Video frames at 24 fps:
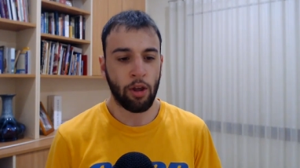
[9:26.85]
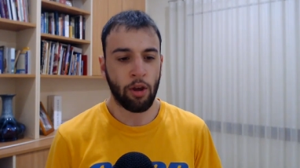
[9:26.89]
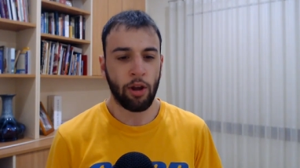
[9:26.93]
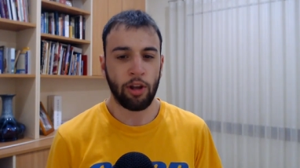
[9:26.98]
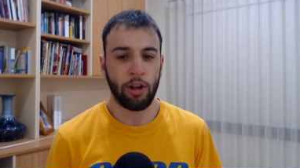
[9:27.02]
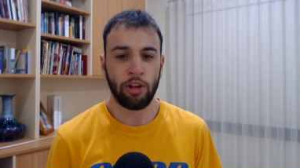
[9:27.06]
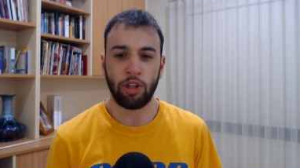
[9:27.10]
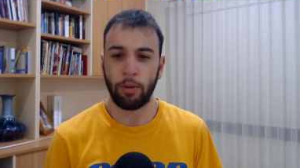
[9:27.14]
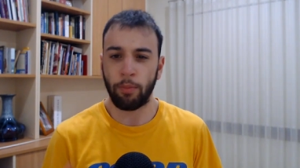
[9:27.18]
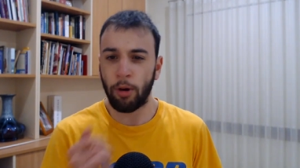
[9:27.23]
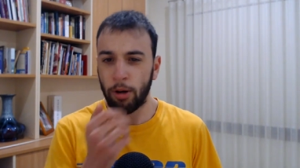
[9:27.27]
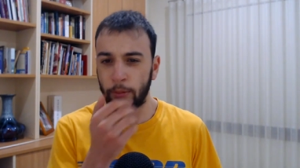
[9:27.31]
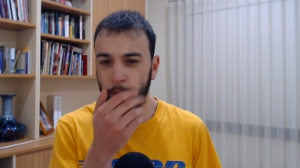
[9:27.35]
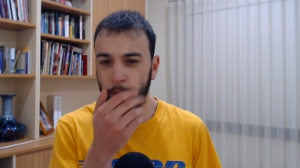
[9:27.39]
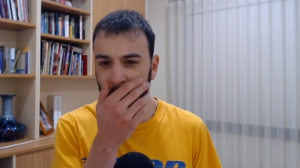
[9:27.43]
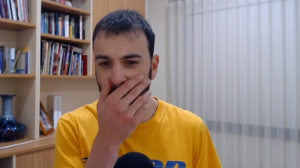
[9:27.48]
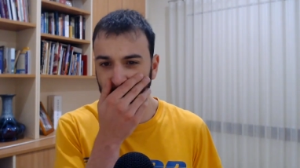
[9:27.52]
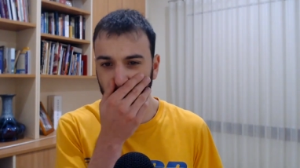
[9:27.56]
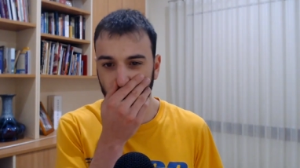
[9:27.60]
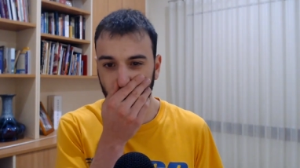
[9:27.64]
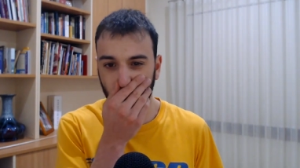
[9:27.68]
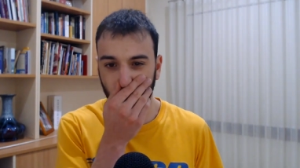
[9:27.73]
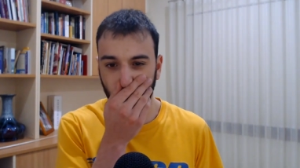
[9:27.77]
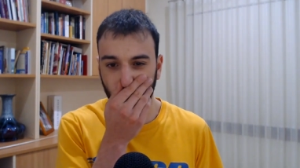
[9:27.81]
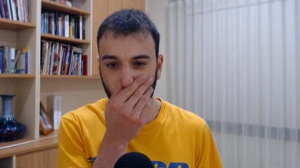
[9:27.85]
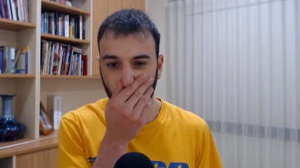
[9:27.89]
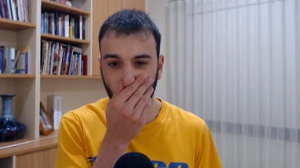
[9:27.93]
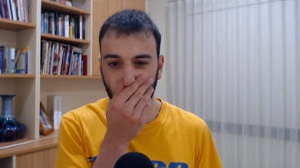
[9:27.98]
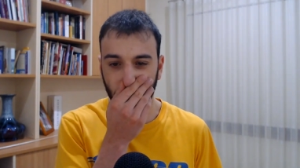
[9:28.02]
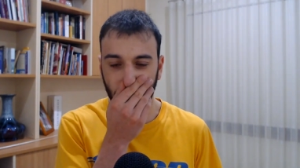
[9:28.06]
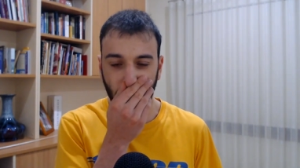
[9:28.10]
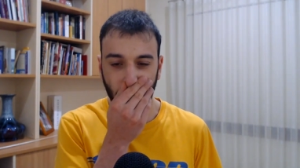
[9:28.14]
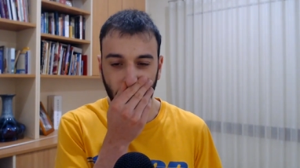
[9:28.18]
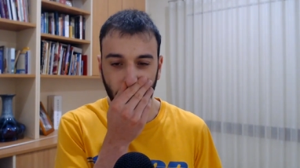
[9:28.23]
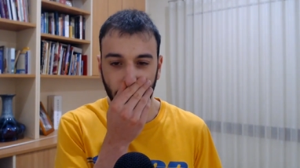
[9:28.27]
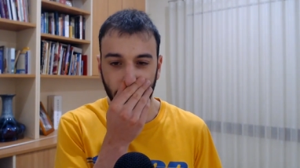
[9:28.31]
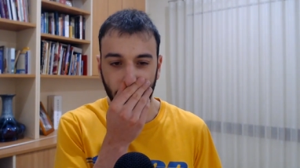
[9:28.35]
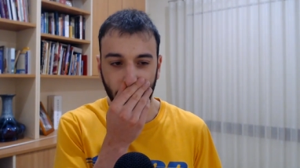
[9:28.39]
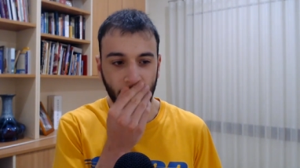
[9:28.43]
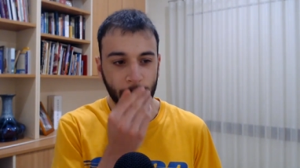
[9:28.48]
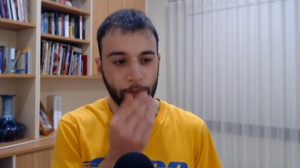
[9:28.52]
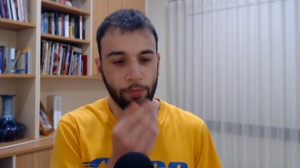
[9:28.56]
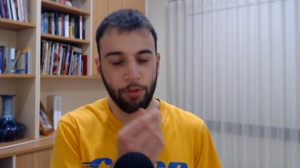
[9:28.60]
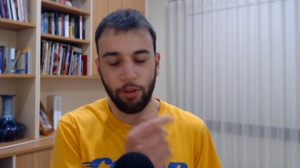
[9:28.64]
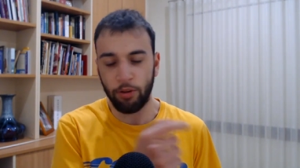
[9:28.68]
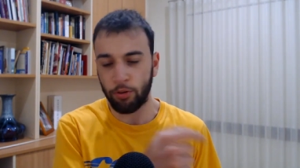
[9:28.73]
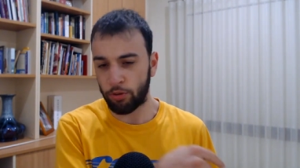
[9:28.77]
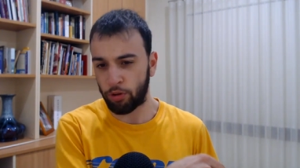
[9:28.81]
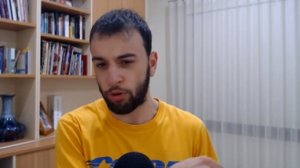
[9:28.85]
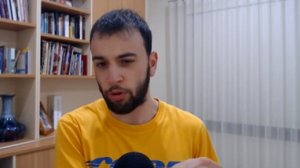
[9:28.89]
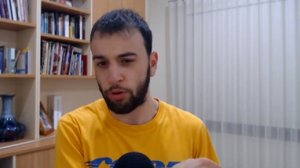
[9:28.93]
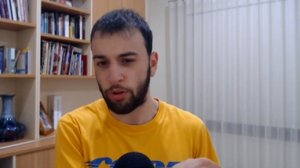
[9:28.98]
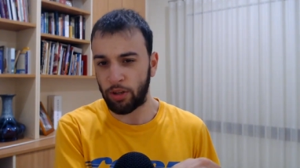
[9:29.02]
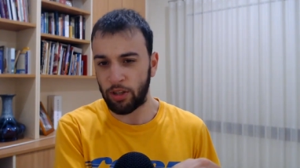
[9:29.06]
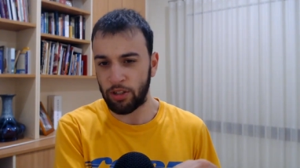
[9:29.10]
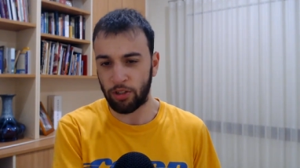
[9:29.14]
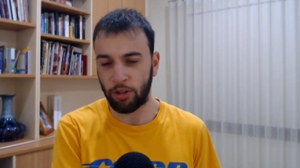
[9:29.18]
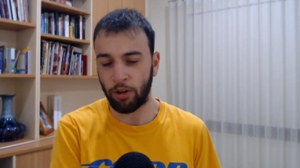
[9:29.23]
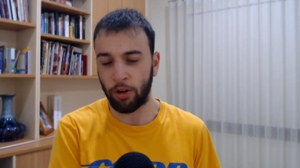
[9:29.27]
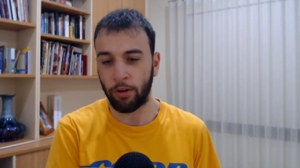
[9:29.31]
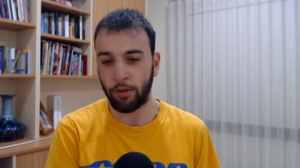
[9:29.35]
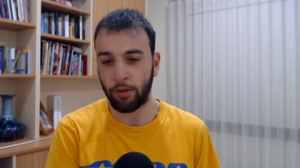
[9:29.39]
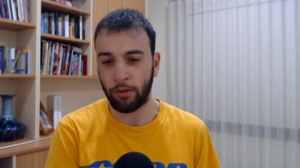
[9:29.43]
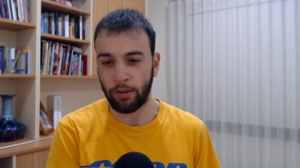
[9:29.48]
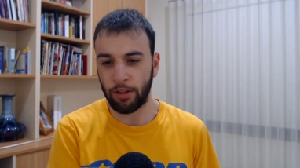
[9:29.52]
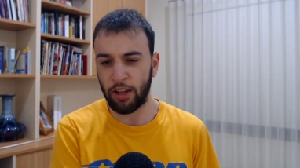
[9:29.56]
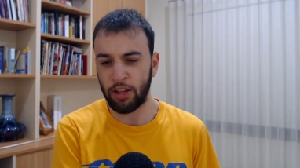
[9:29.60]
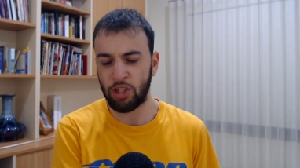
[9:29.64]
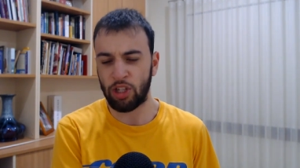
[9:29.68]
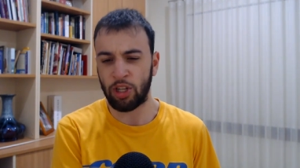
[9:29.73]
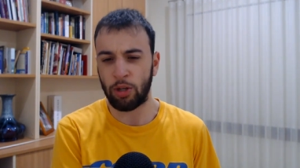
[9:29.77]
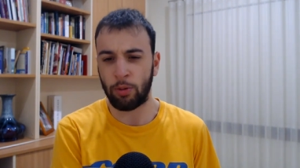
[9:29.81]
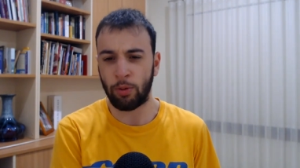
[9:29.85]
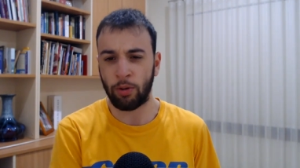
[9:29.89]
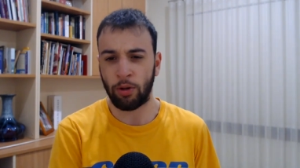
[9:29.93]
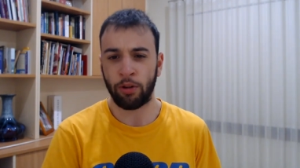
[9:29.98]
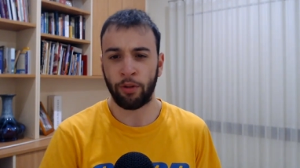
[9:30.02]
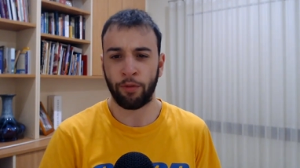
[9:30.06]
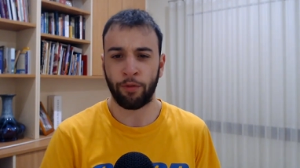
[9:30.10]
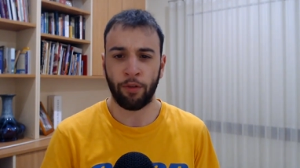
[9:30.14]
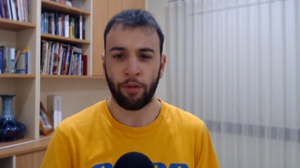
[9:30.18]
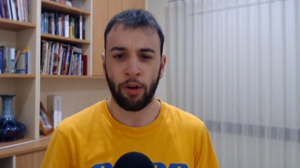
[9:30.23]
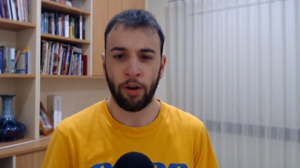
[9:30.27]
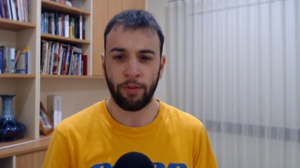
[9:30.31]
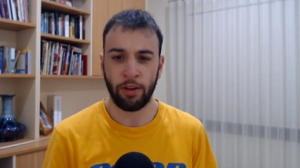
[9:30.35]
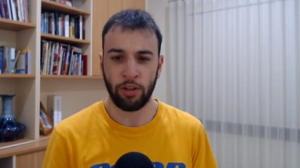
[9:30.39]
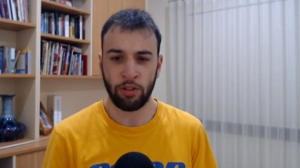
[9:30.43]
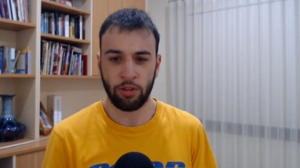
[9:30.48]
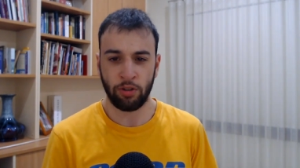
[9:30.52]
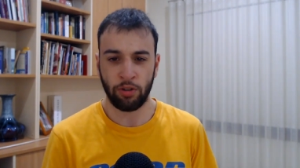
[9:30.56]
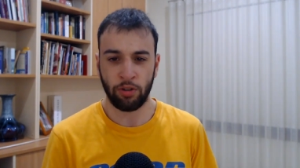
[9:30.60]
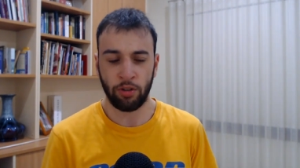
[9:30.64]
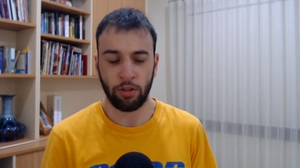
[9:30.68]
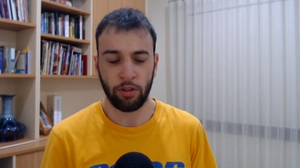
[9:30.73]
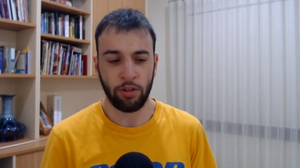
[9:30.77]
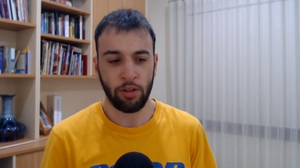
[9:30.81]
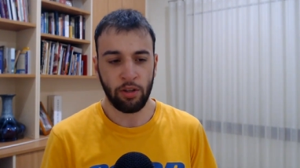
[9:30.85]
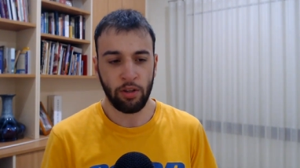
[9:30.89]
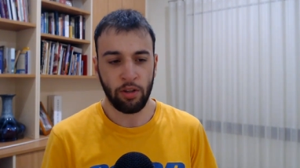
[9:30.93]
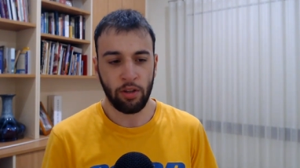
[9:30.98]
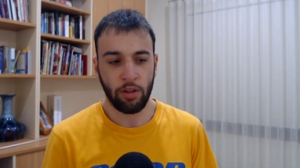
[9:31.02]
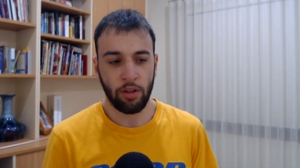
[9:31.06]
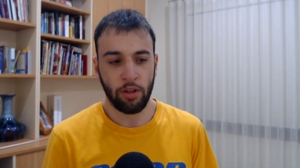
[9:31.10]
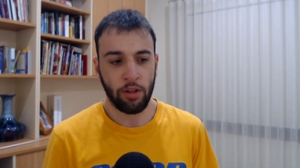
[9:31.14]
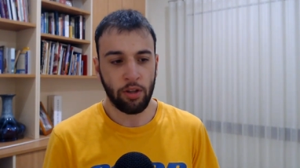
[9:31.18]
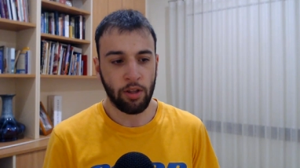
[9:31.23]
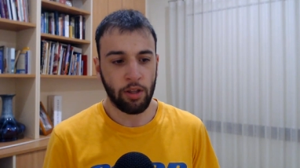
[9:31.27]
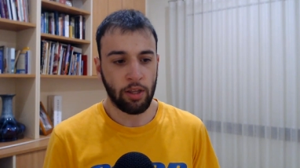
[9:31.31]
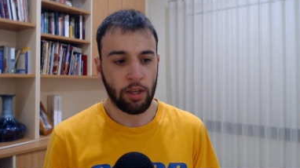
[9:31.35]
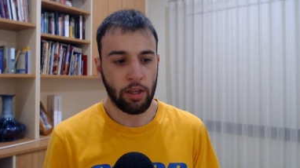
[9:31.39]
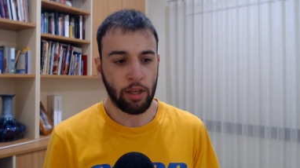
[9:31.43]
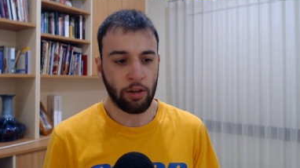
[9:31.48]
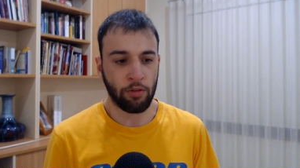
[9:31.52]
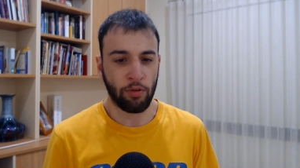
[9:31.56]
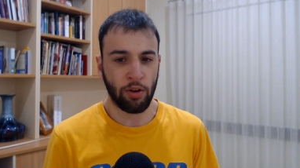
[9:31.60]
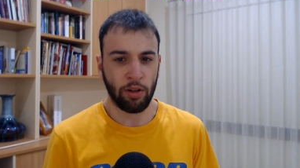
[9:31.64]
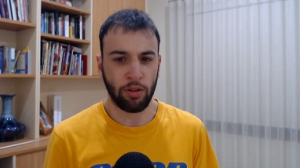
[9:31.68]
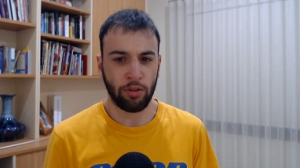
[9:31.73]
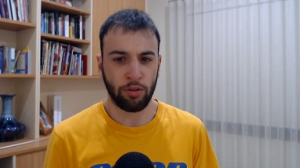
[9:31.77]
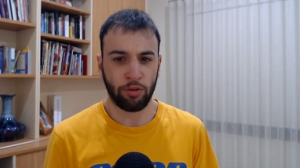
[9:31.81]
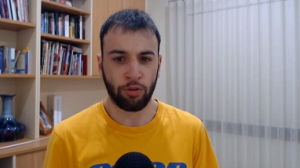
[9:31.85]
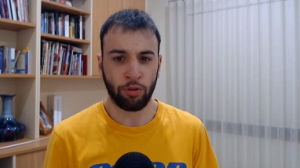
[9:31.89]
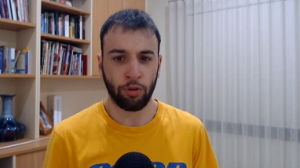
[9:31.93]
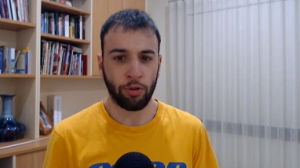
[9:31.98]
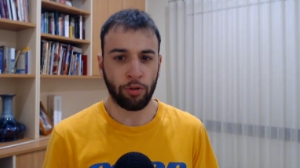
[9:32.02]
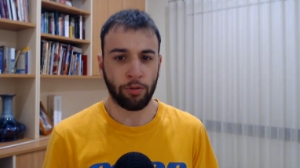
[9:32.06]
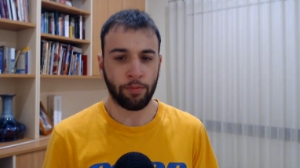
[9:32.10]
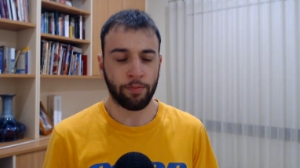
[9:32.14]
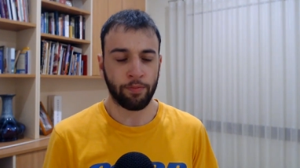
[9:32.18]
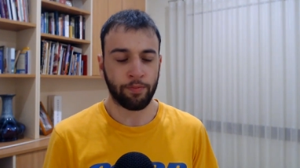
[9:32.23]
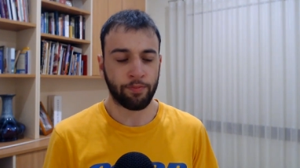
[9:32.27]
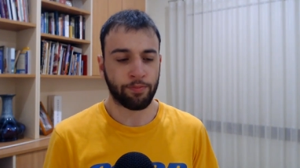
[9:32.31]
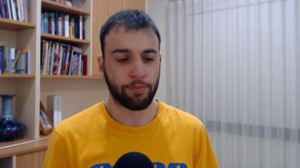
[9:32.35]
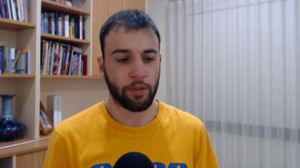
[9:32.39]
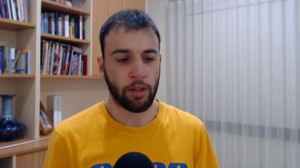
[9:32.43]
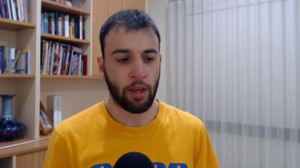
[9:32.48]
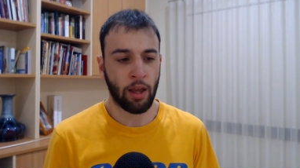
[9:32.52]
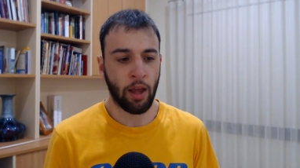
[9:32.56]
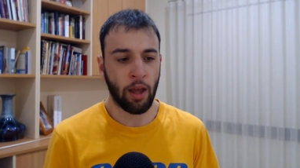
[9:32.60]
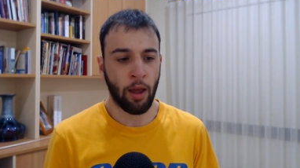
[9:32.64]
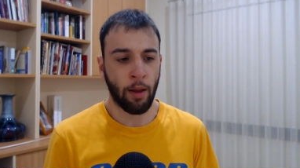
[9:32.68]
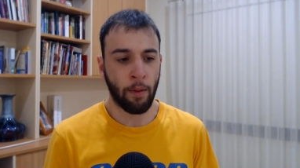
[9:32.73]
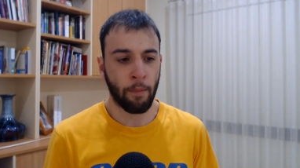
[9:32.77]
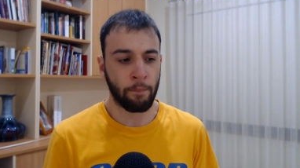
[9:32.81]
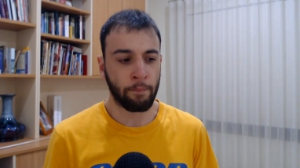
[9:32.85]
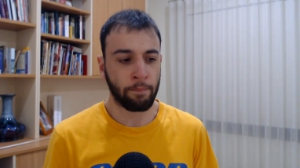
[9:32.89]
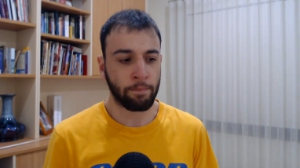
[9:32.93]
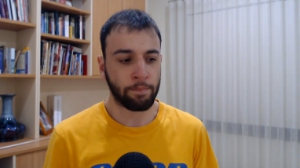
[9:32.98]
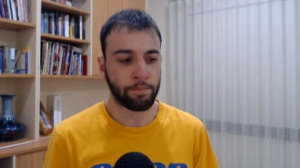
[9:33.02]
Actually, it might have been the year before, I can't remember. It was 2 years ago. Last year we got the 5 extra in round 2. The